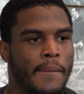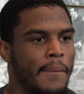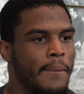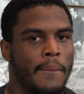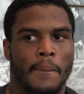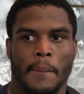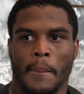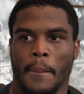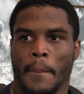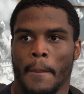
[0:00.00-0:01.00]
Does your approach
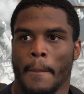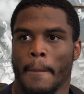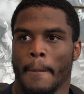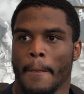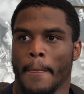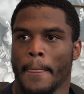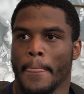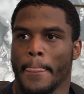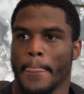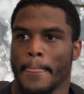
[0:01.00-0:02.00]
change now that you're
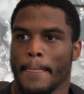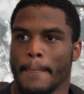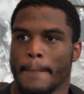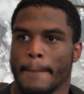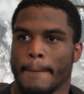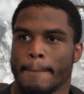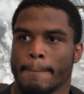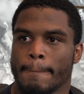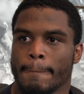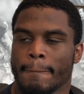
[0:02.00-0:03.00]
Mike and instead of playing
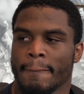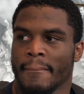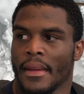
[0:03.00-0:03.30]
mostly Will?